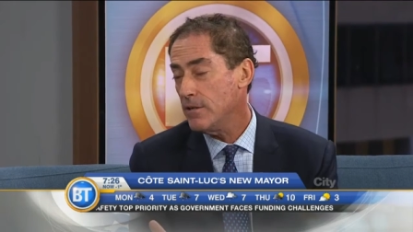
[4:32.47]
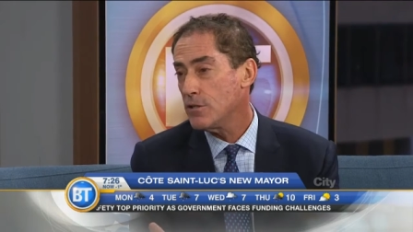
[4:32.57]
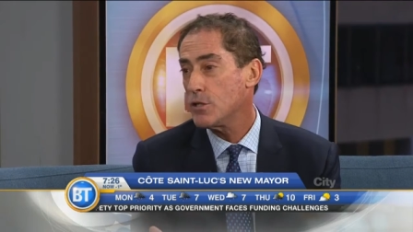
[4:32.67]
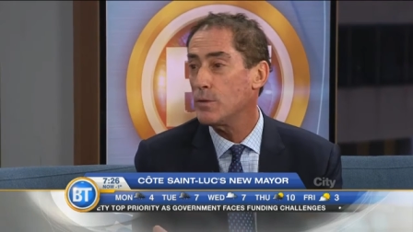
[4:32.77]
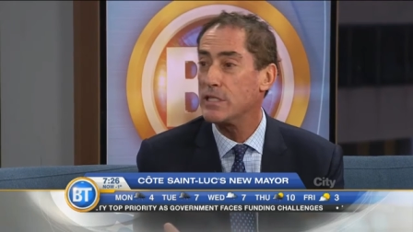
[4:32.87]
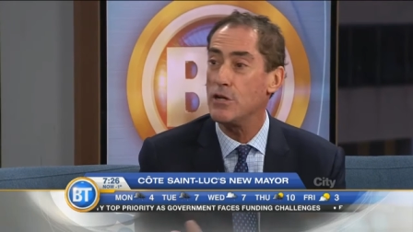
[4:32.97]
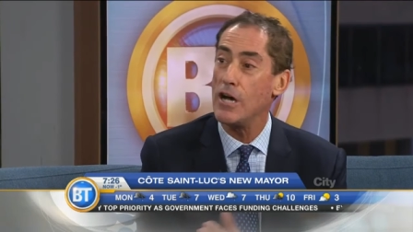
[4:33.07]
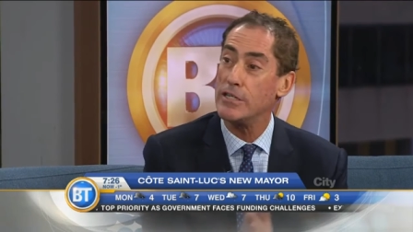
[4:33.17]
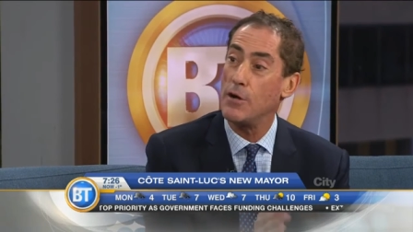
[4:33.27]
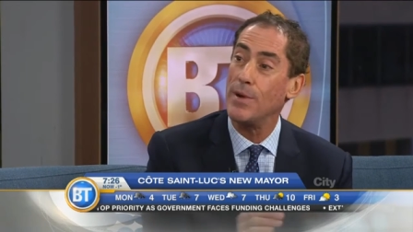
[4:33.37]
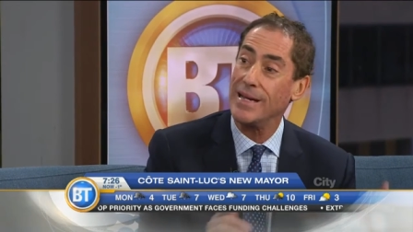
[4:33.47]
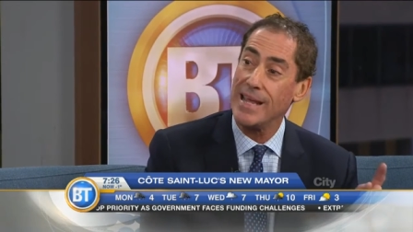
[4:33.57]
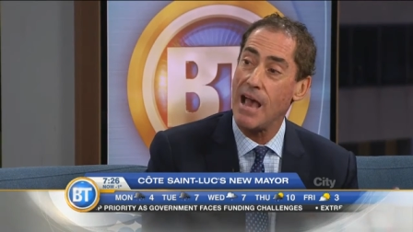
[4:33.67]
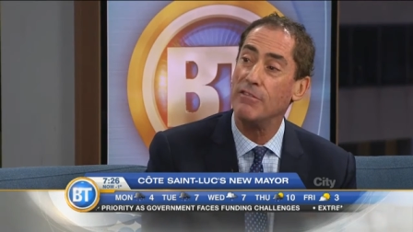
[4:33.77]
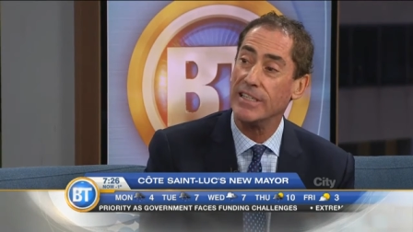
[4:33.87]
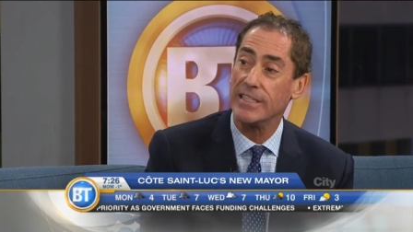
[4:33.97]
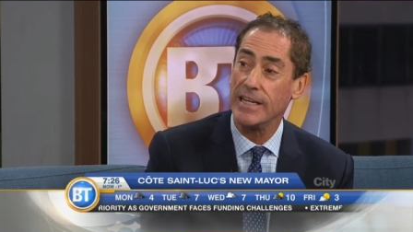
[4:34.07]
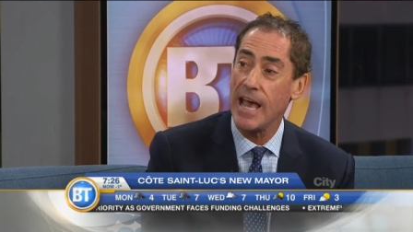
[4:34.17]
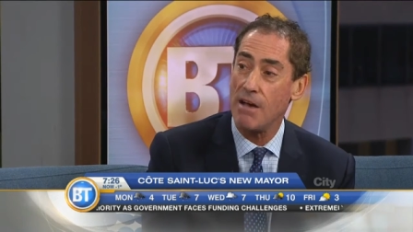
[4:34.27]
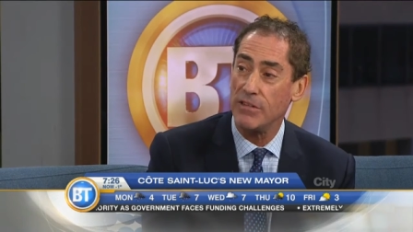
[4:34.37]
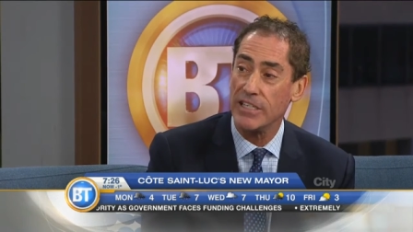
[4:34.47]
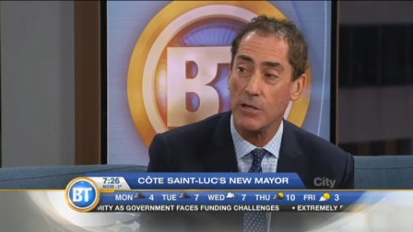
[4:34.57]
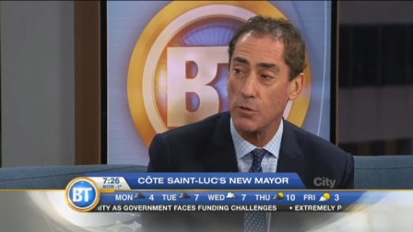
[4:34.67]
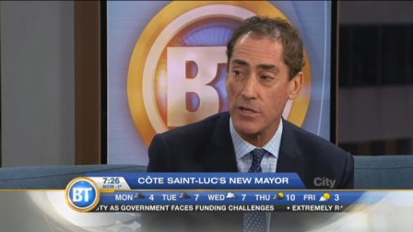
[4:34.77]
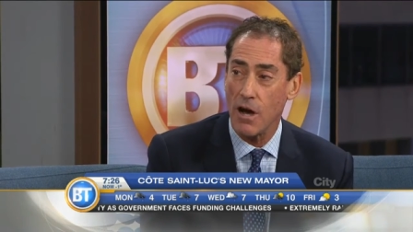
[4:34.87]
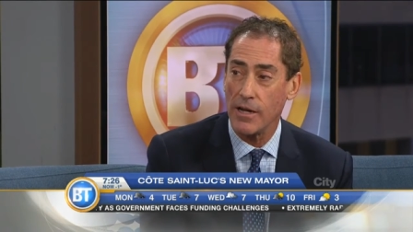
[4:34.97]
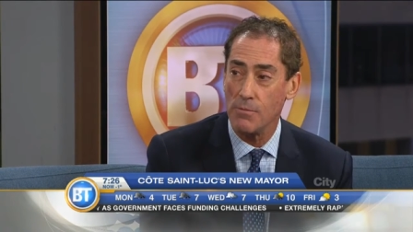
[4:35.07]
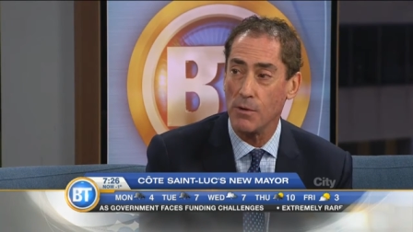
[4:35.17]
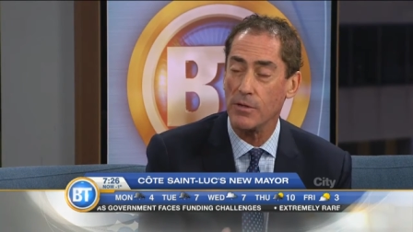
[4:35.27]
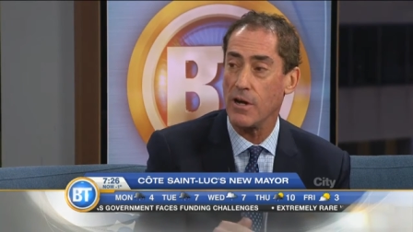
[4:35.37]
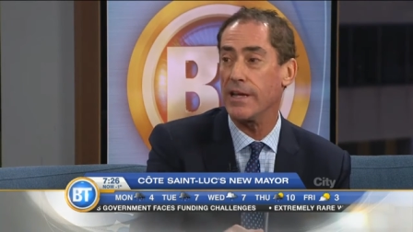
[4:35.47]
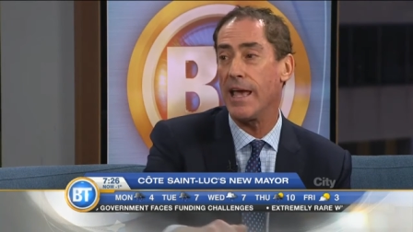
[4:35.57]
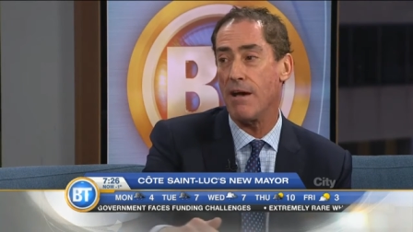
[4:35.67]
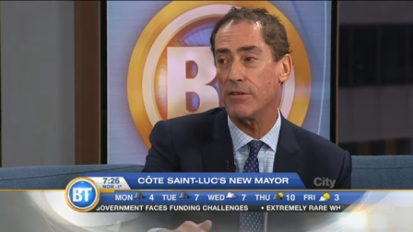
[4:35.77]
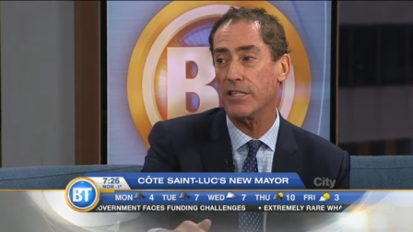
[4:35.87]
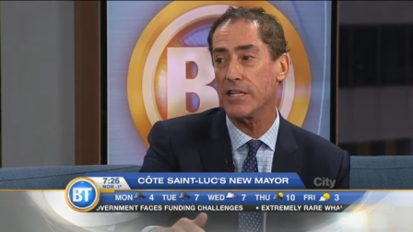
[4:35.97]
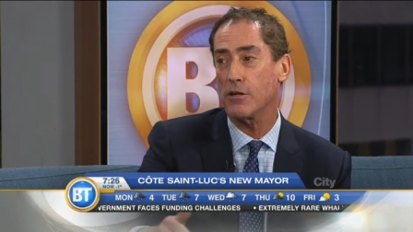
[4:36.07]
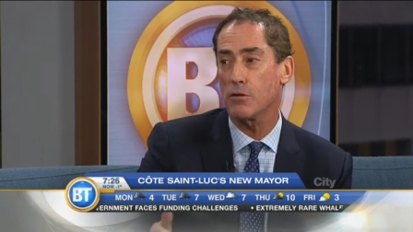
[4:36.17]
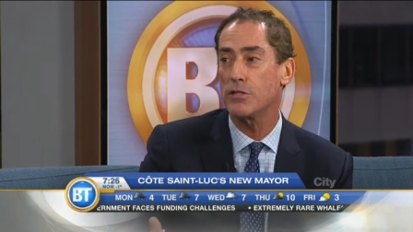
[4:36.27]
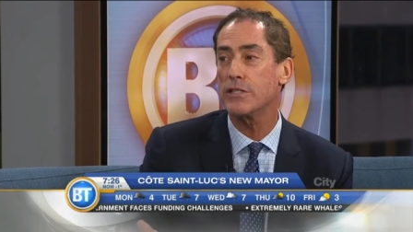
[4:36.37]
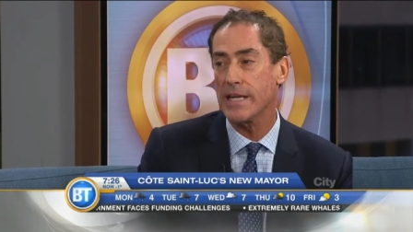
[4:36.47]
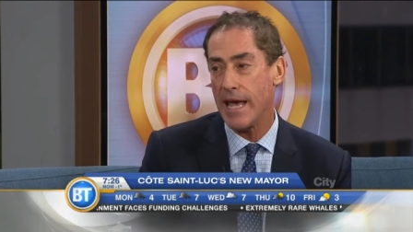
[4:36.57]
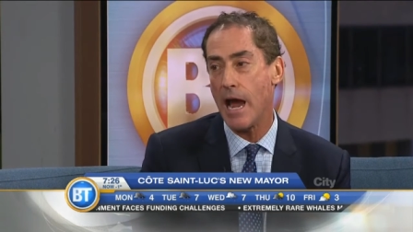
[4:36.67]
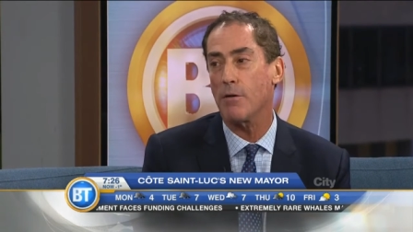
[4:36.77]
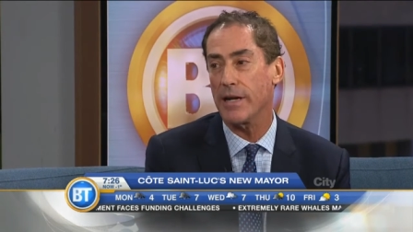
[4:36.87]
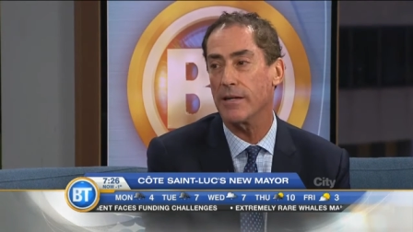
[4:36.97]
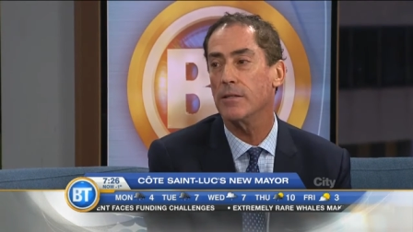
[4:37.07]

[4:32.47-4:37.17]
So it's not direct Cavendish to Cavendish that we're talking about. We're talking Cavendish that goes to Decarry.